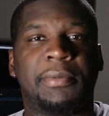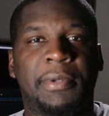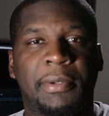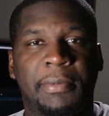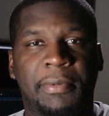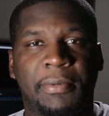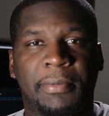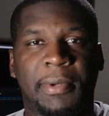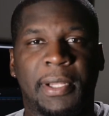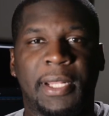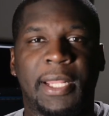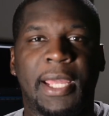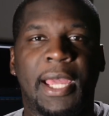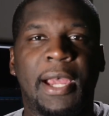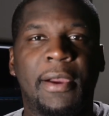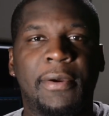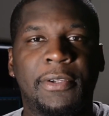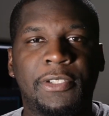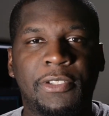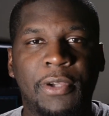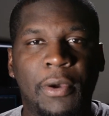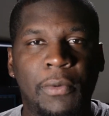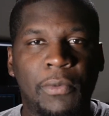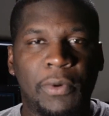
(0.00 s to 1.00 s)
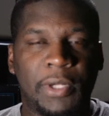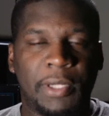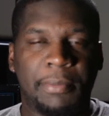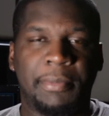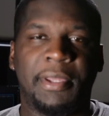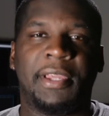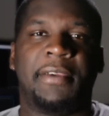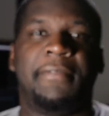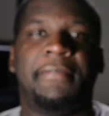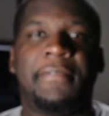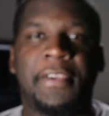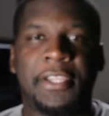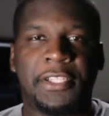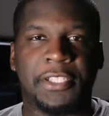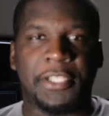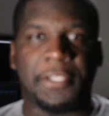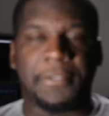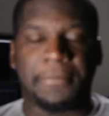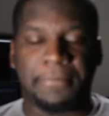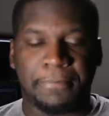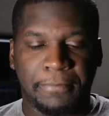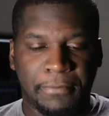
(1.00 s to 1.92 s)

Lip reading: people by the hour, so I want to be efficient.